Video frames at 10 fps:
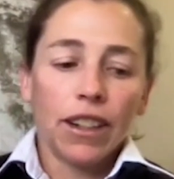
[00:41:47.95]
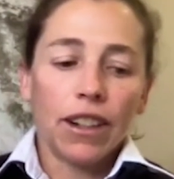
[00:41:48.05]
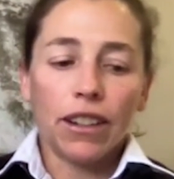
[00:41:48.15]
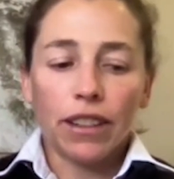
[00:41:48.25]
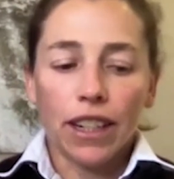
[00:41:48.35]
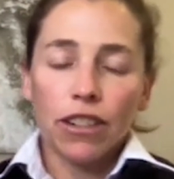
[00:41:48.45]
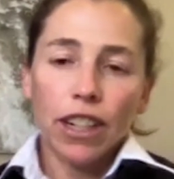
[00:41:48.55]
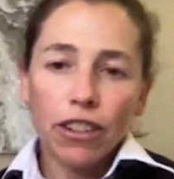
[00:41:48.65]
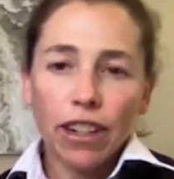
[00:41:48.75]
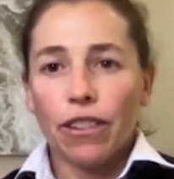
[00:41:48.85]
all these
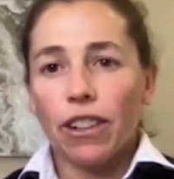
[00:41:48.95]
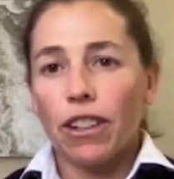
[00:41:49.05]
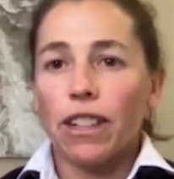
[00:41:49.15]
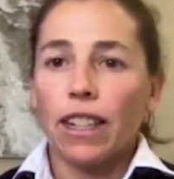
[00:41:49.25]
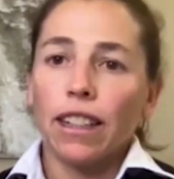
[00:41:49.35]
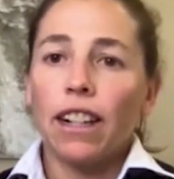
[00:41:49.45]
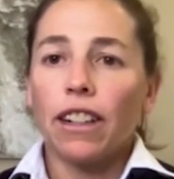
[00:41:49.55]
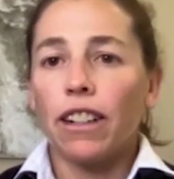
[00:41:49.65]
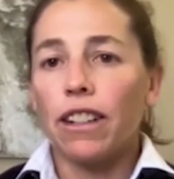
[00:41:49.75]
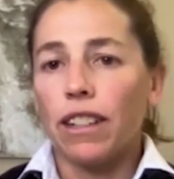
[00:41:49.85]
drug traffickers and
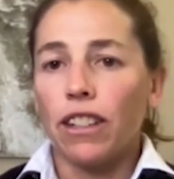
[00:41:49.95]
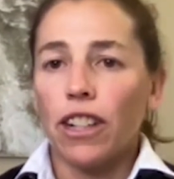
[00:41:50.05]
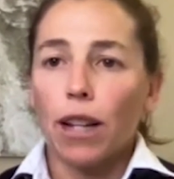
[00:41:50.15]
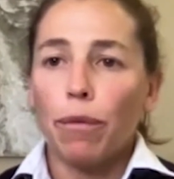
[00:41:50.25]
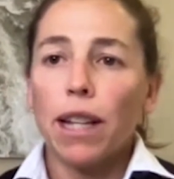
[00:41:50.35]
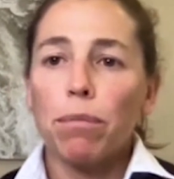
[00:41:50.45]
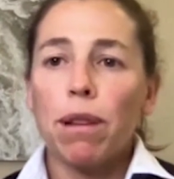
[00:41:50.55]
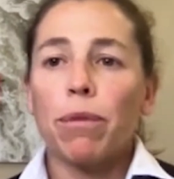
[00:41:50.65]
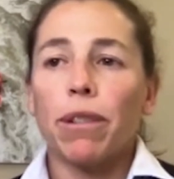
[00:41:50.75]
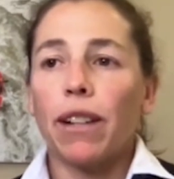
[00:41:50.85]
loggers and Shining Path
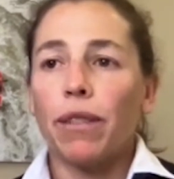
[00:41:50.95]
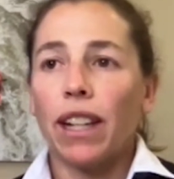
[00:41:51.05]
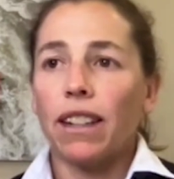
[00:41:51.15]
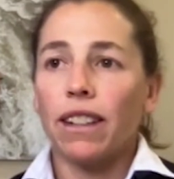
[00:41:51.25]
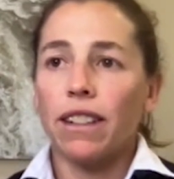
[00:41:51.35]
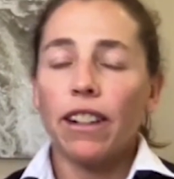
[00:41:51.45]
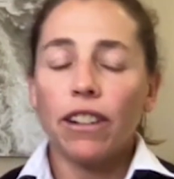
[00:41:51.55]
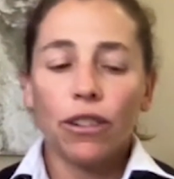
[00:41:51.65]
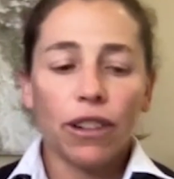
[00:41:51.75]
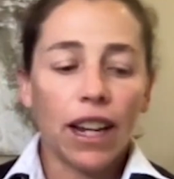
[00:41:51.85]
people coming into their
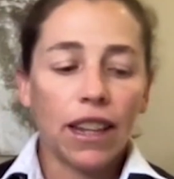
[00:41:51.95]
territory,